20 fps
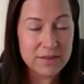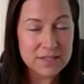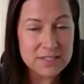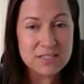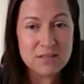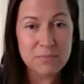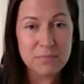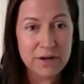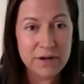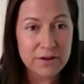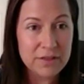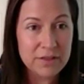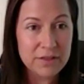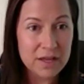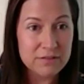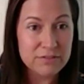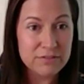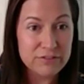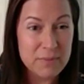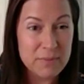This is a
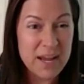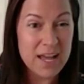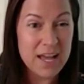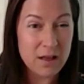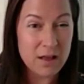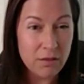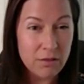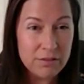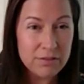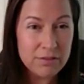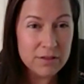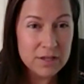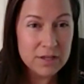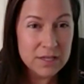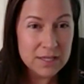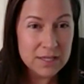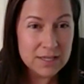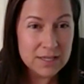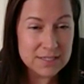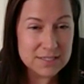marathon for my health.
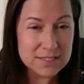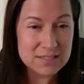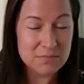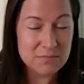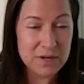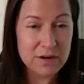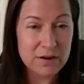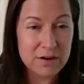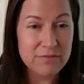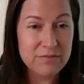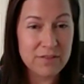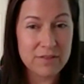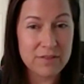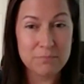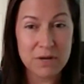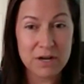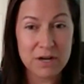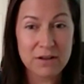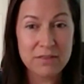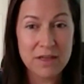This is a marath-
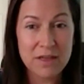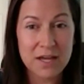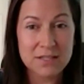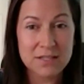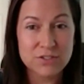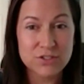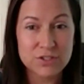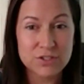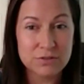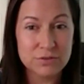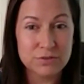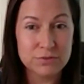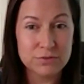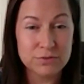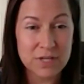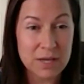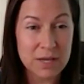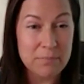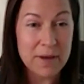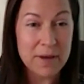marathon to get